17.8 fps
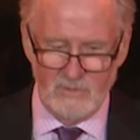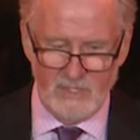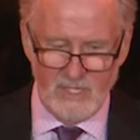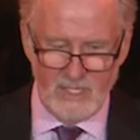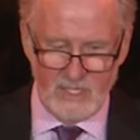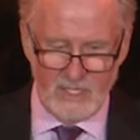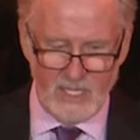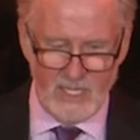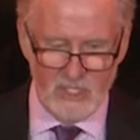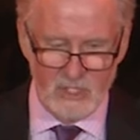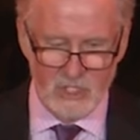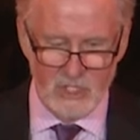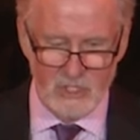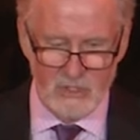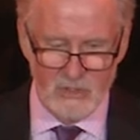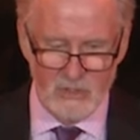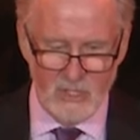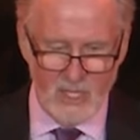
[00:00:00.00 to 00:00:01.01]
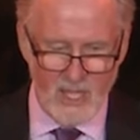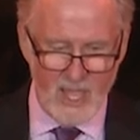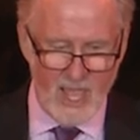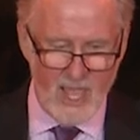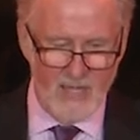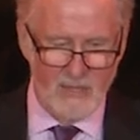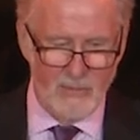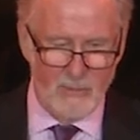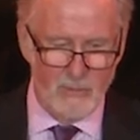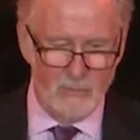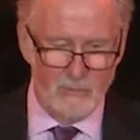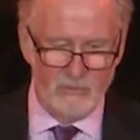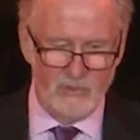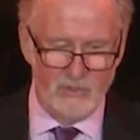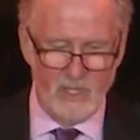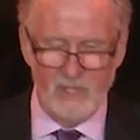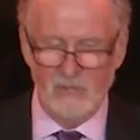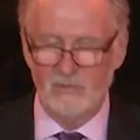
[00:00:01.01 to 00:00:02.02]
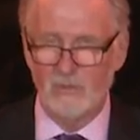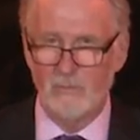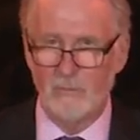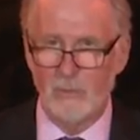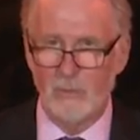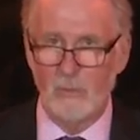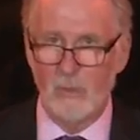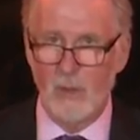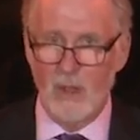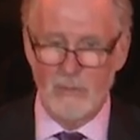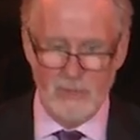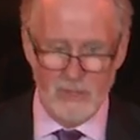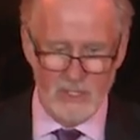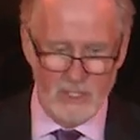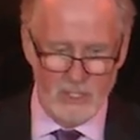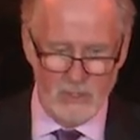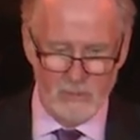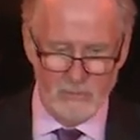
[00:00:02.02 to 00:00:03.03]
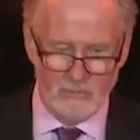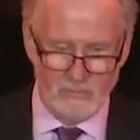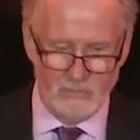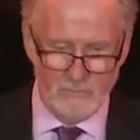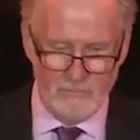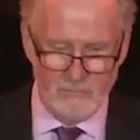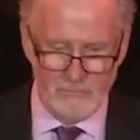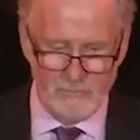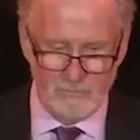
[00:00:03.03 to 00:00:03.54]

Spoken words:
dedication, and enthusiasm throughout the years.